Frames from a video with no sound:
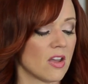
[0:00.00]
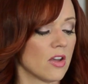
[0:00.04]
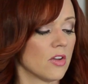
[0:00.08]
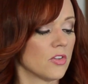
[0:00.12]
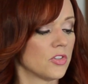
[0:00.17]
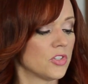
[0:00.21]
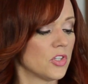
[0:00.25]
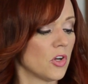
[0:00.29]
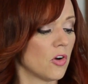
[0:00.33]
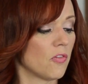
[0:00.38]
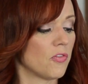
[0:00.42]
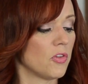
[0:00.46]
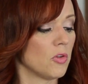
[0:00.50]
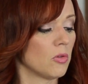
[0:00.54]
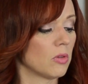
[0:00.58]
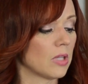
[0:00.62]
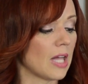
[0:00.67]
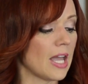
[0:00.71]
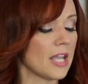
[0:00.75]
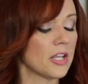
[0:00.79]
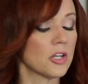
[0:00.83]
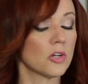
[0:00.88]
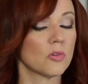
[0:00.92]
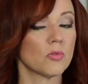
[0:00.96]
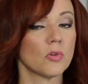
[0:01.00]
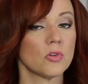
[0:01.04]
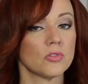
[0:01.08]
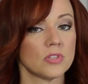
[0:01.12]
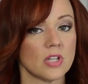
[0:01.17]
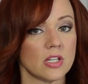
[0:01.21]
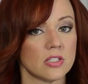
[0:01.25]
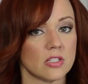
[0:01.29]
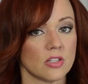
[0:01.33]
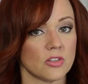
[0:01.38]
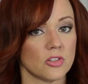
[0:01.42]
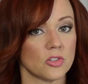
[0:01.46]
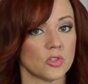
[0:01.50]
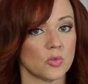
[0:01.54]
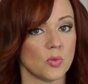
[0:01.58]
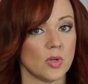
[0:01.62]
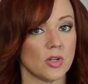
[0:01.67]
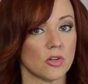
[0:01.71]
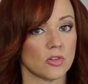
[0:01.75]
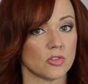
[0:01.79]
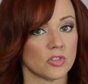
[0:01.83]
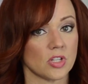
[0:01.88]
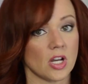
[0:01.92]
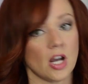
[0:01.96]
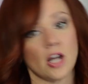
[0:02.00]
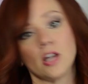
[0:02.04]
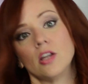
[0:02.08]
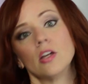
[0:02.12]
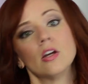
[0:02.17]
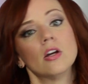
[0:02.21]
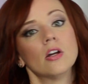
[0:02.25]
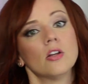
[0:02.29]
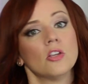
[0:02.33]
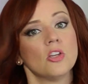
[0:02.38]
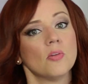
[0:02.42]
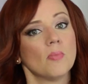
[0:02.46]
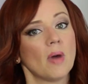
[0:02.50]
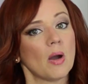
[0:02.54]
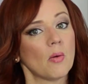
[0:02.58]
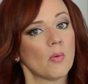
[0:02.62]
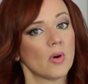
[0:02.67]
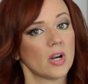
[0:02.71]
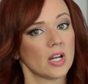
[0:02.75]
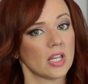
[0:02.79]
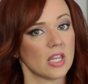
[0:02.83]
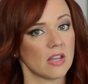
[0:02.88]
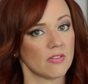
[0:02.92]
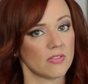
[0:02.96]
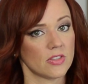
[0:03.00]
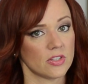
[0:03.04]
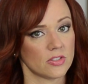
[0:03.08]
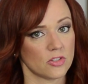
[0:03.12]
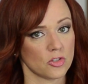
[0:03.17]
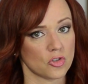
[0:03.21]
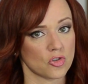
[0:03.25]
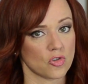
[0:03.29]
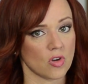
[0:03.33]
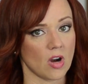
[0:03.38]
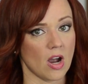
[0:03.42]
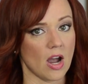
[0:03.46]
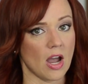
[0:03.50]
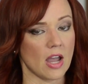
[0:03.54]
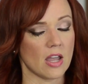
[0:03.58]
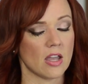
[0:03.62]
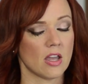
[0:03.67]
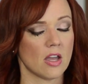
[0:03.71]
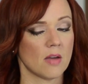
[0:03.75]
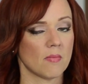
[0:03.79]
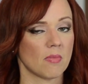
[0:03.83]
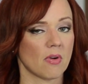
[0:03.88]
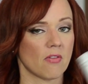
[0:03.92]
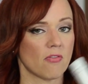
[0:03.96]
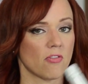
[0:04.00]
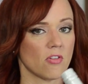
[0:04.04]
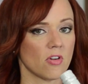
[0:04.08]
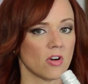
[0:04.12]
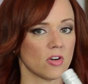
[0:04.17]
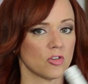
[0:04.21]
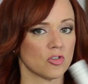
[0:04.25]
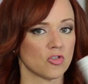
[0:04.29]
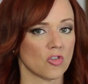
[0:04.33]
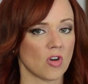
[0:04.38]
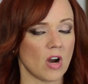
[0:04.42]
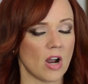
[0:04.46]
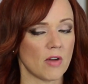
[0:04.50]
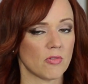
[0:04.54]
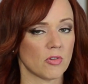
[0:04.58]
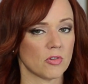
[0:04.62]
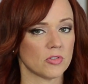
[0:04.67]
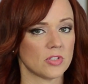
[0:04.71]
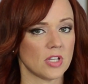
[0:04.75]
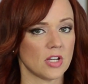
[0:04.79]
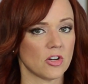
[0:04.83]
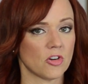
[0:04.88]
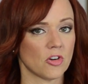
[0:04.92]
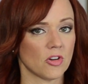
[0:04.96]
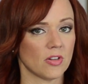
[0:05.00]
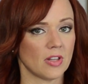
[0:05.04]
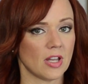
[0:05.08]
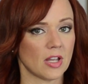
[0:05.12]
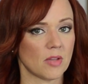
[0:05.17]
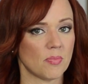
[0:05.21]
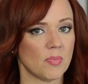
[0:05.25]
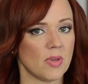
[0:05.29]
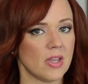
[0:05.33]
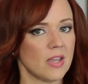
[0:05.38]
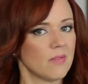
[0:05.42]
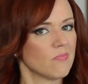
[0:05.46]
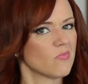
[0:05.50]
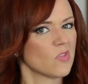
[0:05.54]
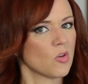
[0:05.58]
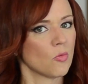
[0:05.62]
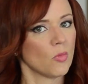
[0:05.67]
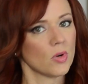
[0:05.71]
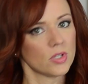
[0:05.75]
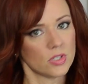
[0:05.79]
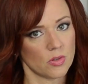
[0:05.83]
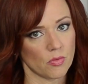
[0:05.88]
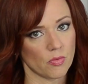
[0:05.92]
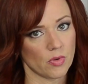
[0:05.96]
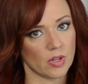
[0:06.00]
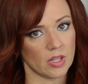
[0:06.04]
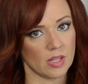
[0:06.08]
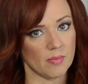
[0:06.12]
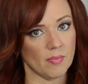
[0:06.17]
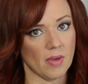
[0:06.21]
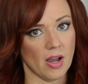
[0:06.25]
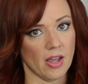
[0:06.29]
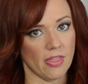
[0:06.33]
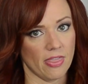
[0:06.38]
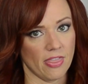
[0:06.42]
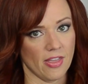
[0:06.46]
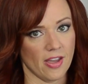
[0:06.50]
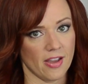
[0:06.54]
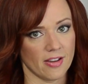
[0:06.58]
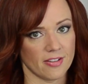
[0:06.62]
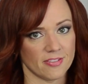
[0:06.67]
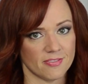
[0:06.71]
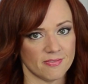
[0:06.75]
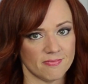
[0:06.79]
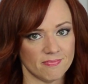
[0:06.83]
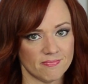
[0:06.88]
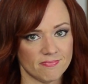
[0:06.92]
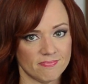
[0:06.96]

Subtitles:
So if you like your rosés on the sweeter side, you might want to give this a try. But for a dry rosé girl like me, wasn't really my thing.